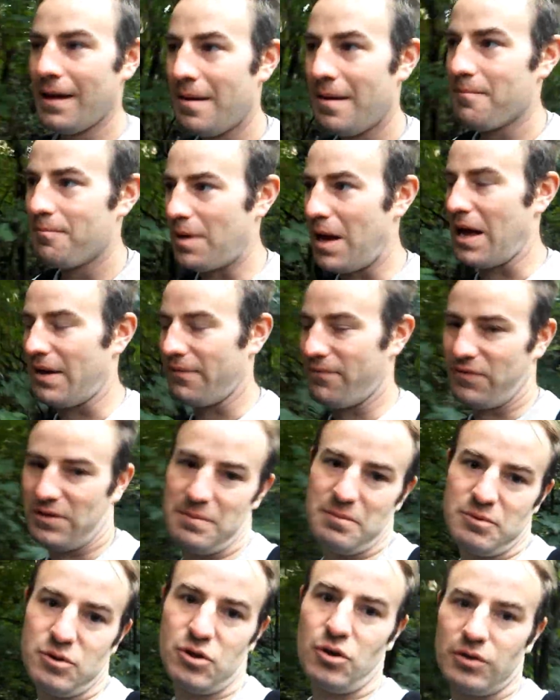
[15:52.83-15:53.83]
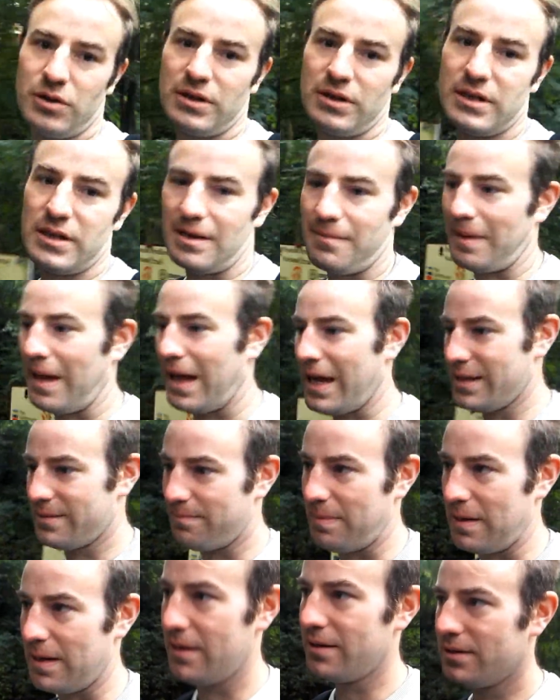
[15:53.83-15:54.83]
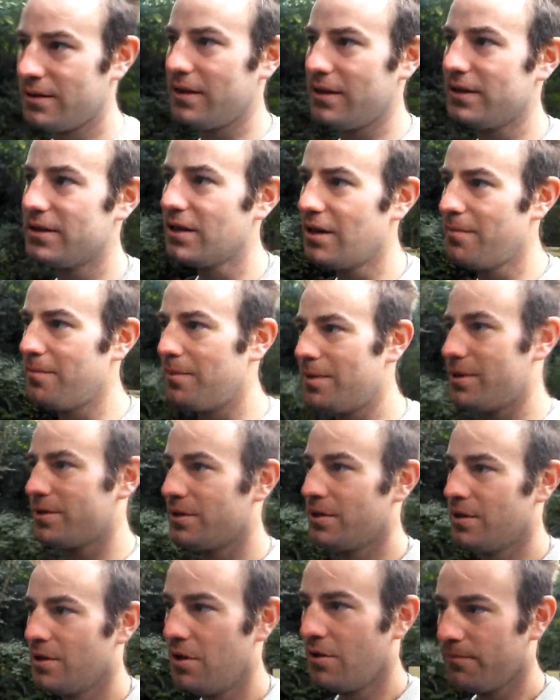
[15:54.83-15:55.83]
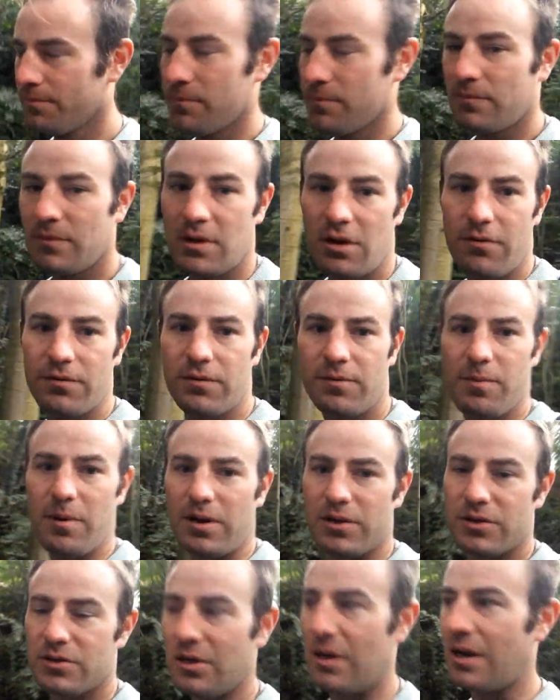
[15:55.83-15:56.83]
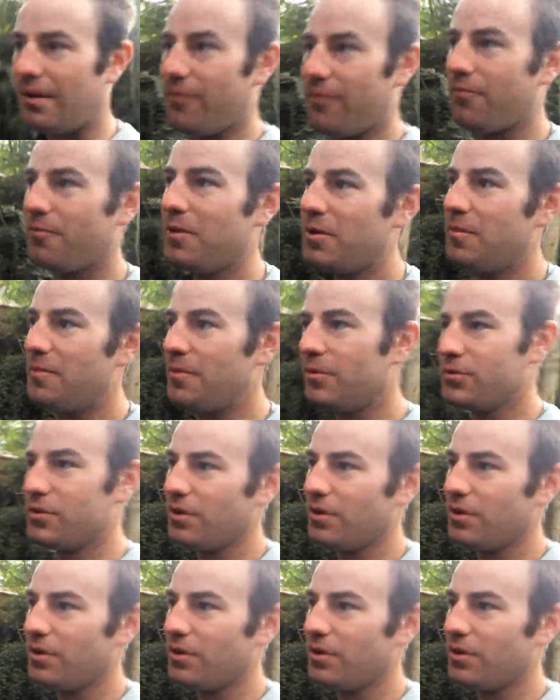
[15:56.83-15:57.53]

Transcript: but for the majority of the time, it has been the terminus of the branch line up from New Mills.